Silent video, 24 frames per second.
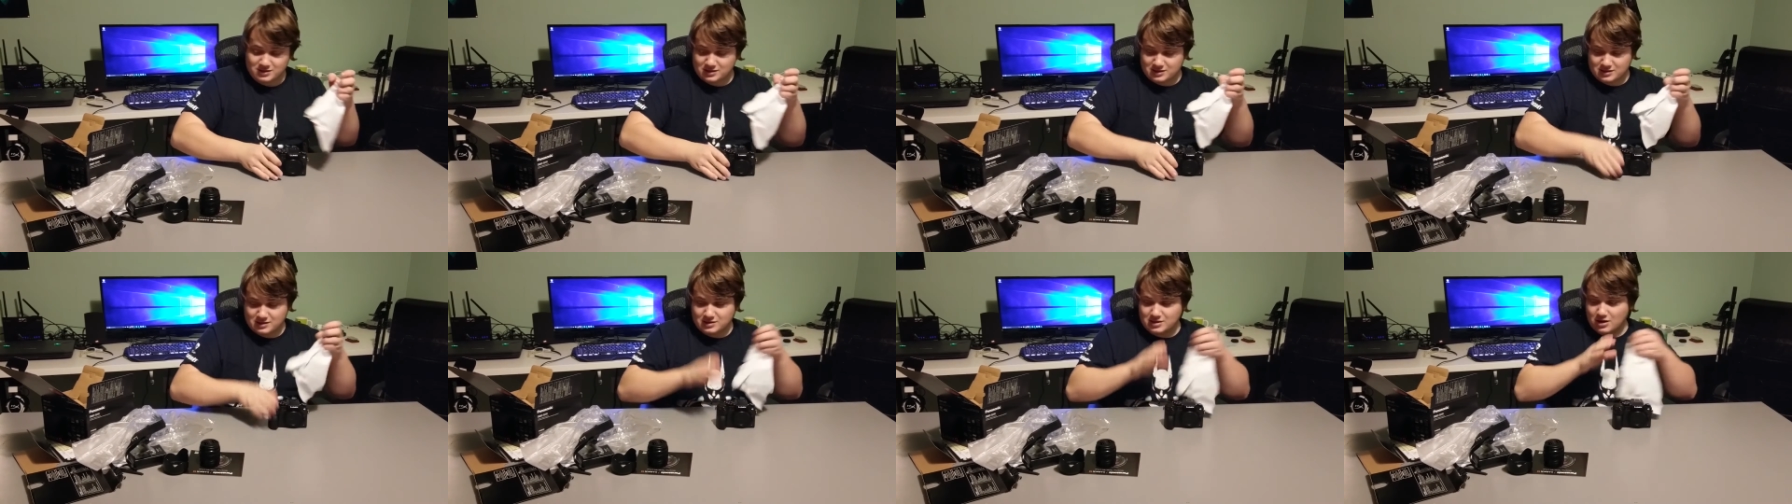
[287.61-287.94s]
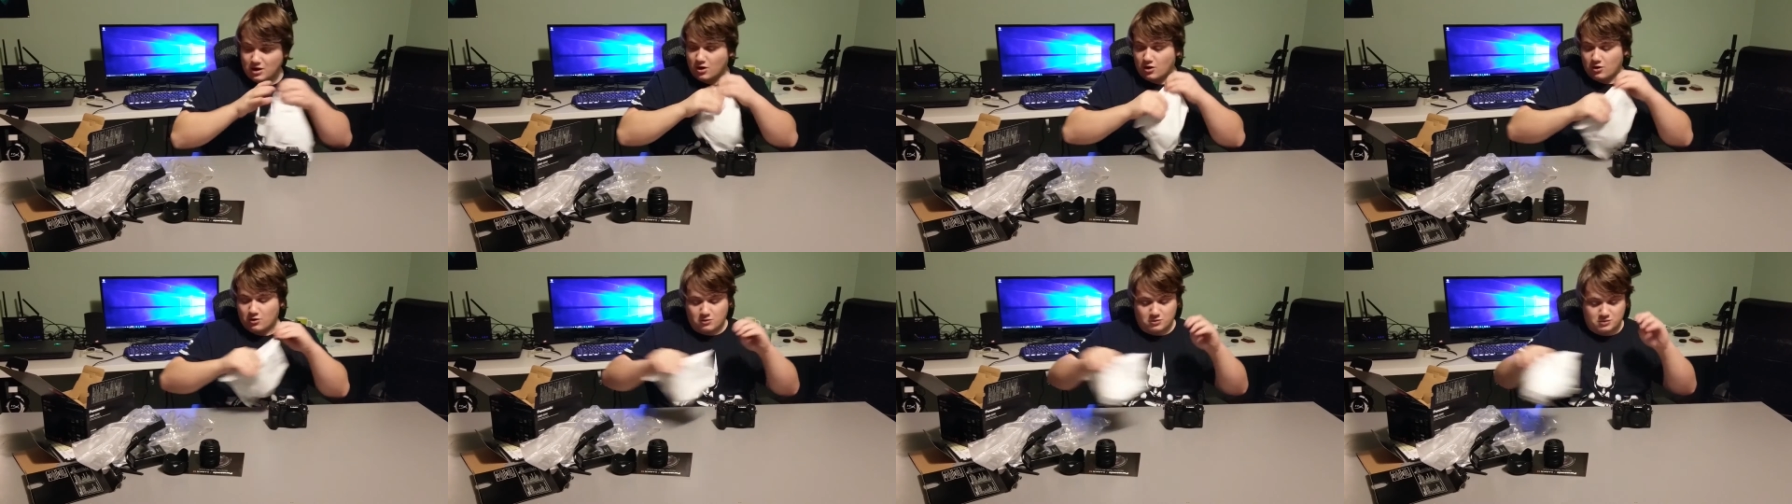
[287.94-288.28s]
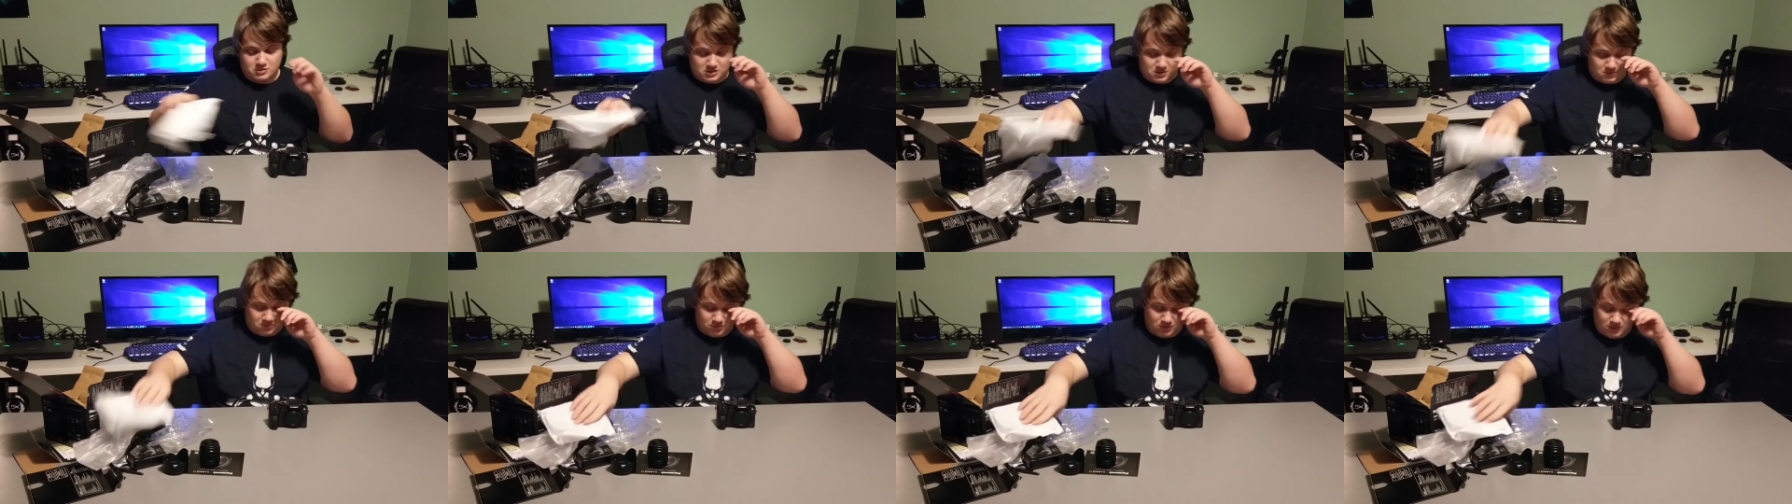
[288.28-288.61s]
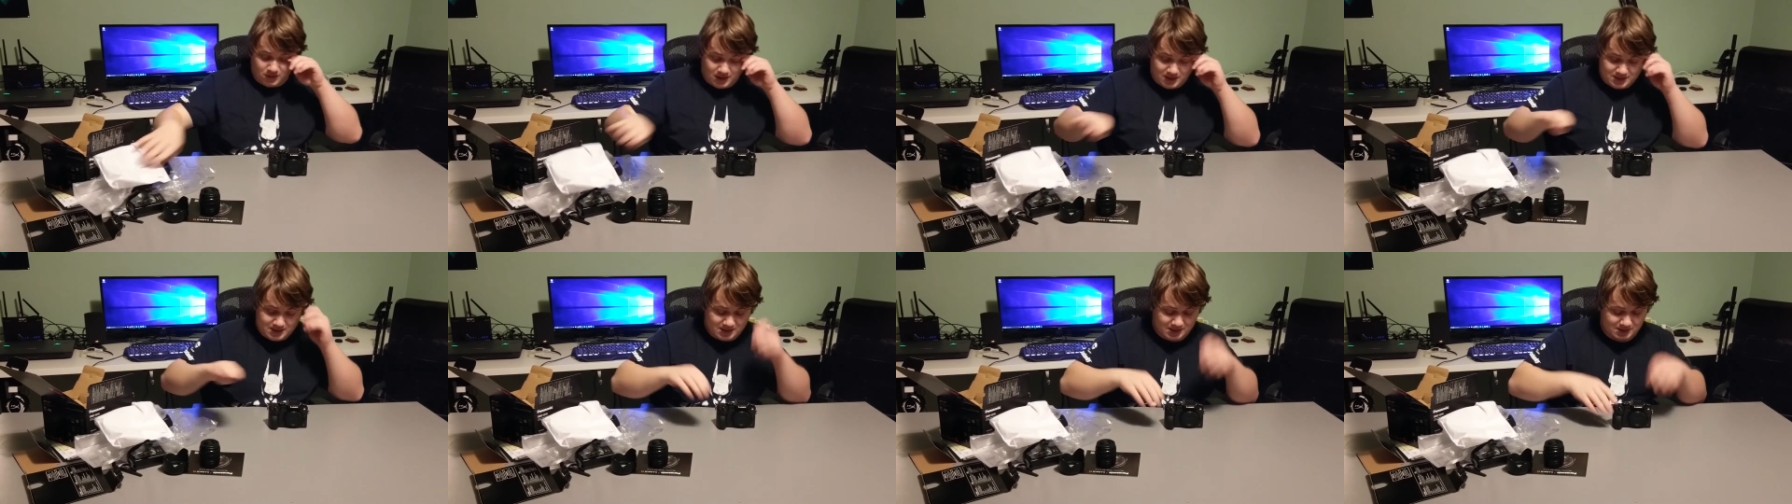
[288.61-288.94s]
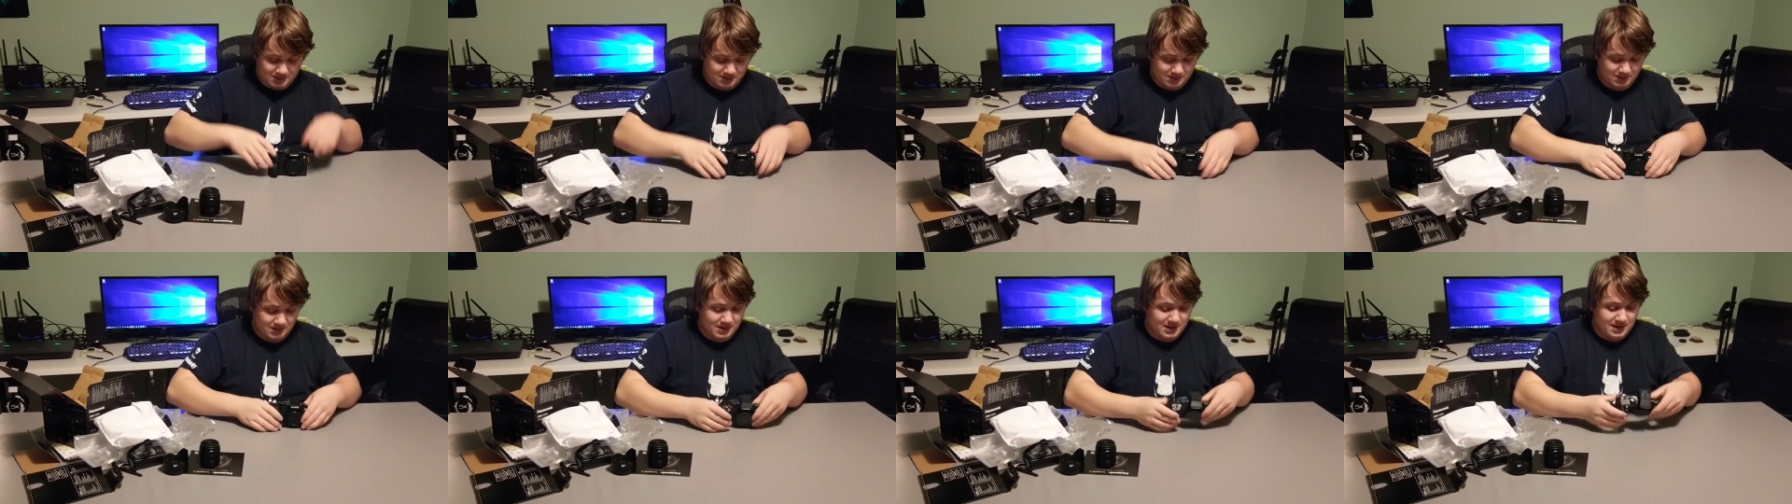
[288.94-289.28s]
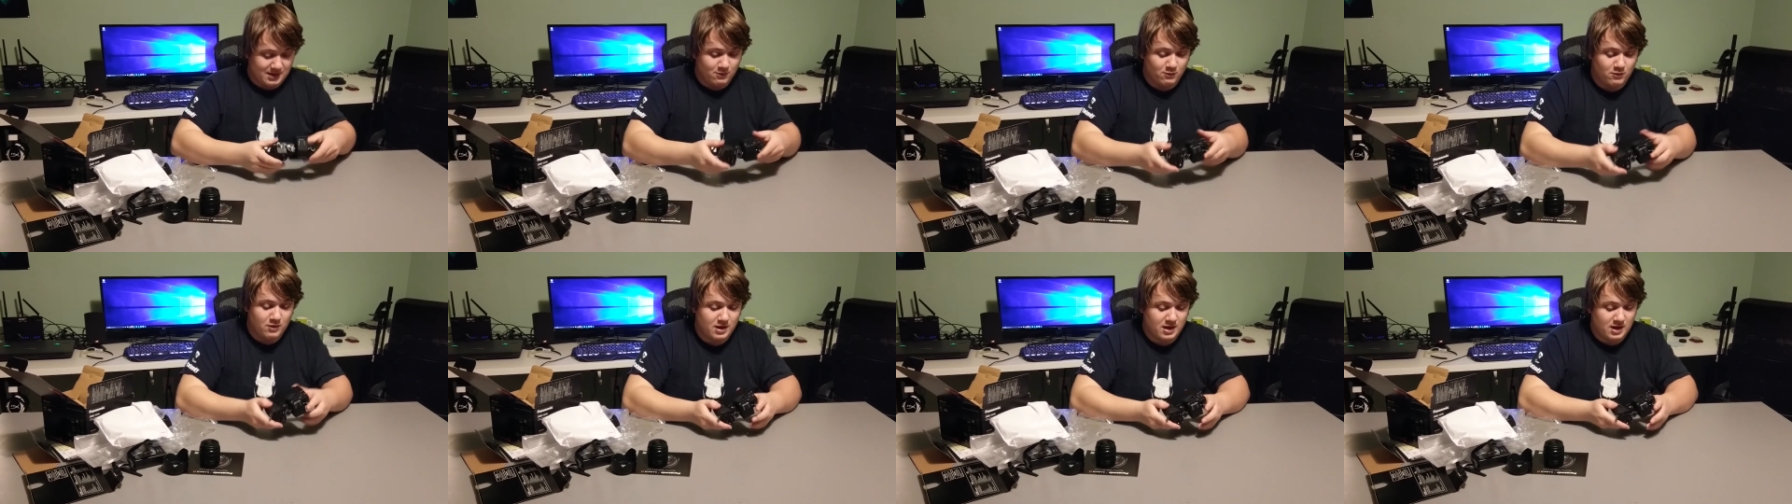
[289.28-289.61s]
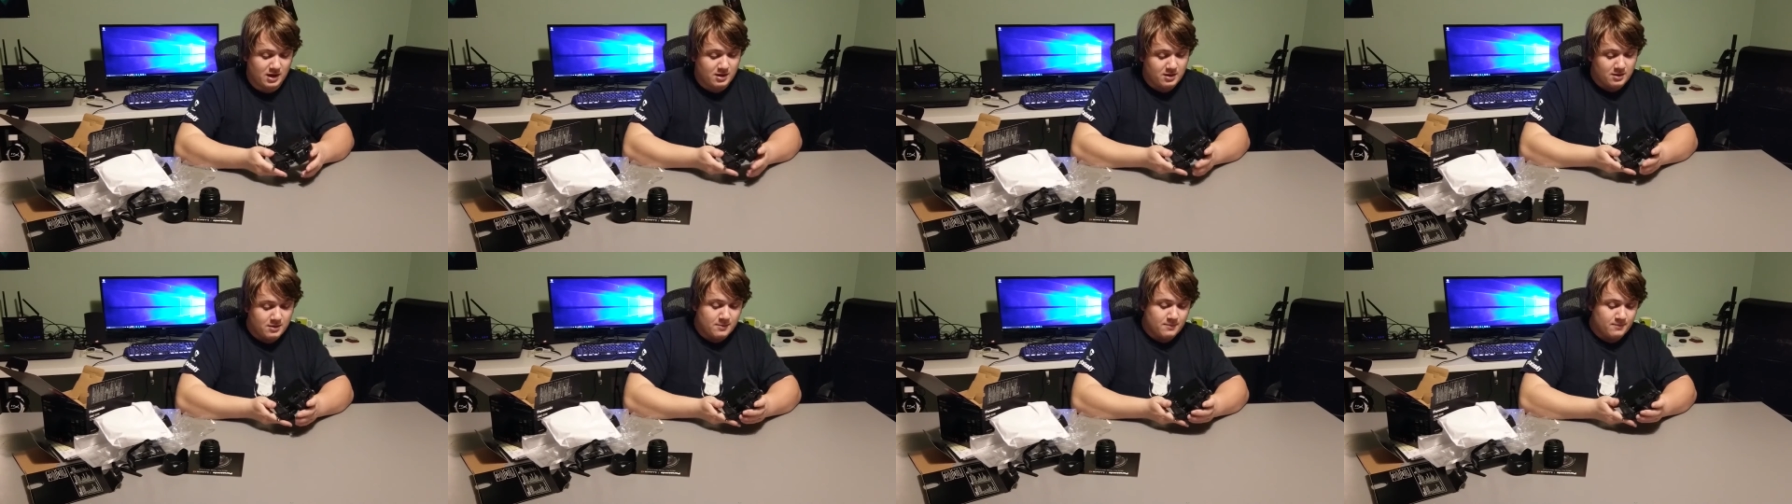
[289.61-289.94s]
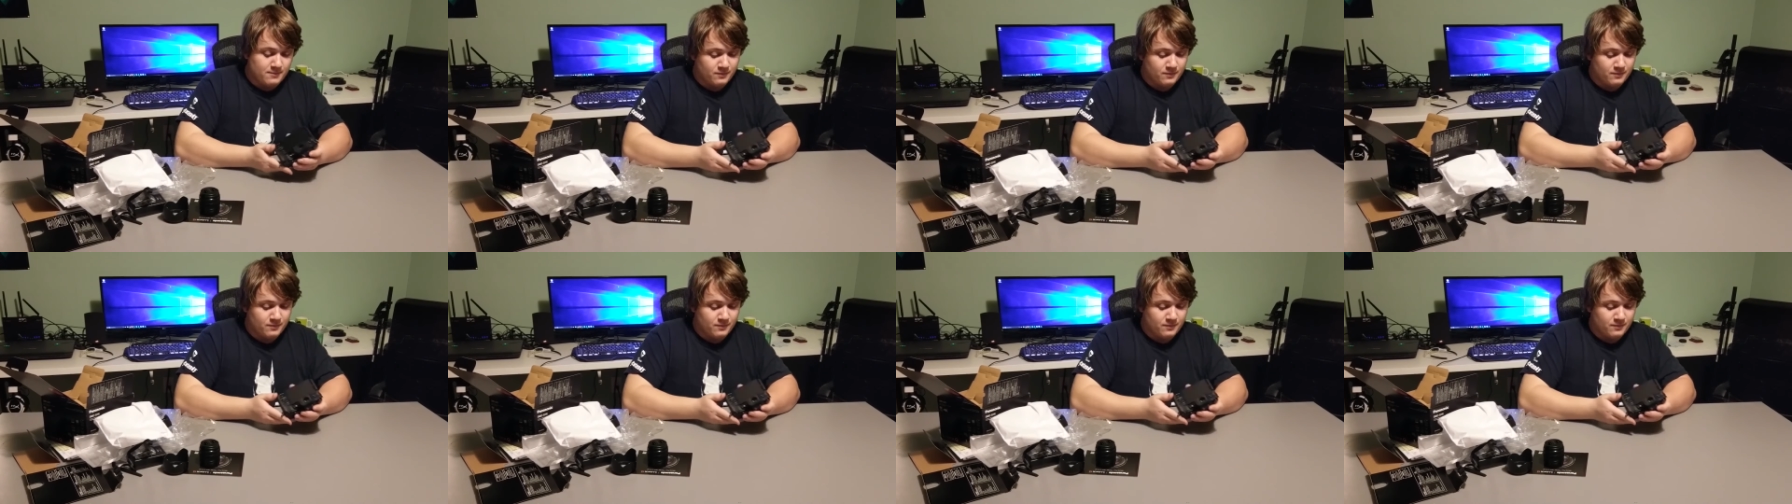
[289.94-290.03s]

so surprisingly lightweight.